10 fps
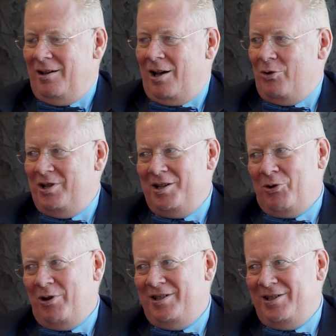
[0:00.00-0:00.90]
How did I
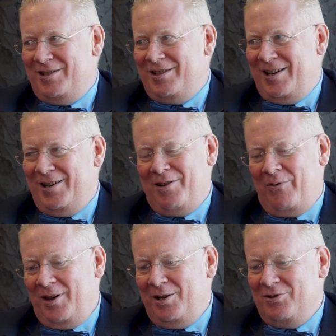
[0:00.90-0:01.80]
create this skincare?
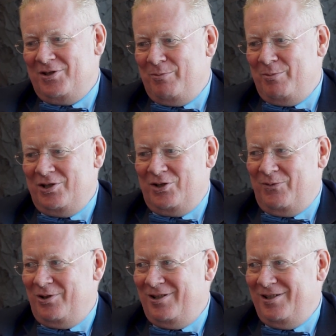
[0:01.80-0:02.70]
Thank you so much
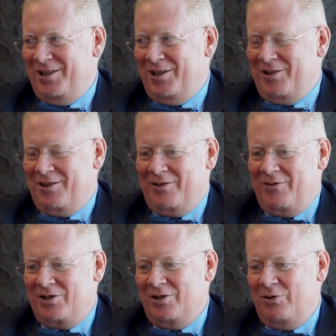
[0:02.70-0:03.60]
for the
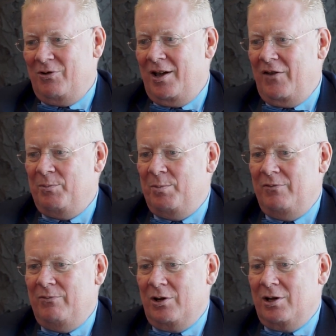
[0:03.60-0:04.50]
question. No, I have
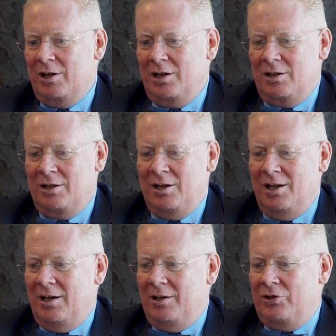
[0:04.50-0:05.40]
been working in
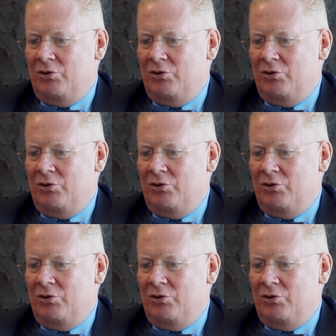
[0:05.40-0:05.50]
the